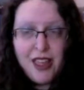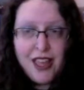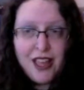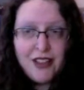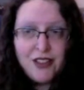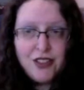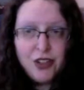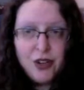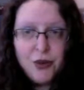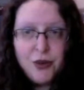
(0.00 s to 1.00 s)
And
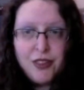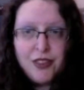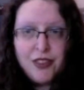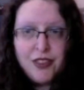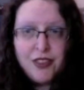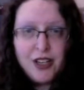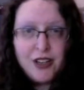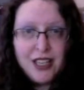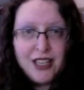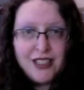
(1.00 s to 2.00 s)
so the
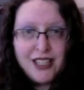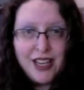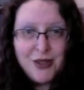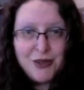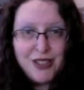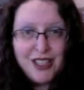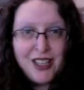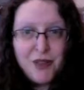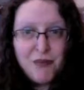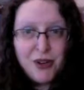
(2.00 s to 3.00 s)
theories that I was reading in
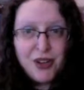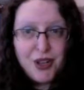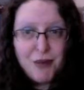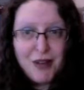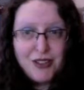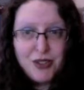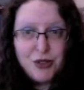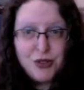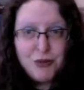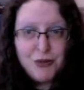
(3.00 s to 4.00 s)
the book about
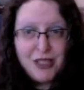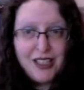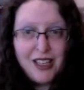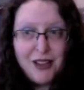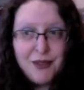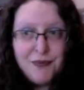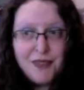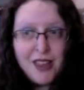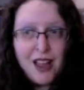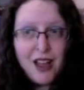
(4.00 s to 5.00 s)
social media,
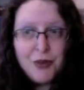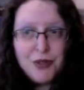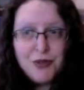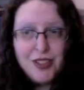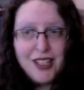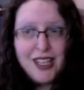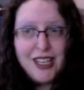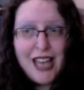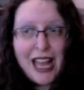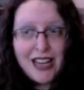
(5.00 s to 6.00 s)
I was really
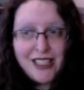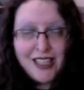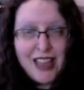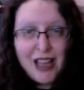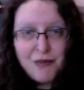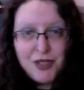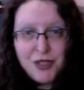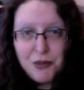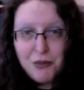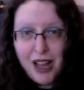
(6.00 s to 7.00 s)
connecting them
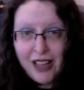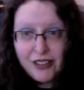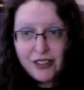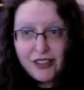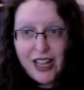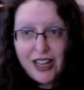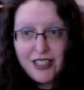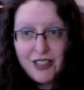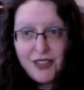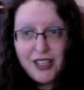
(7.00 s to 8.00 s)
to my literate
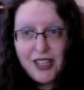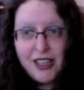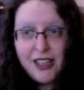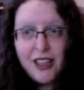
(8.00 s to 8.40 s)
activity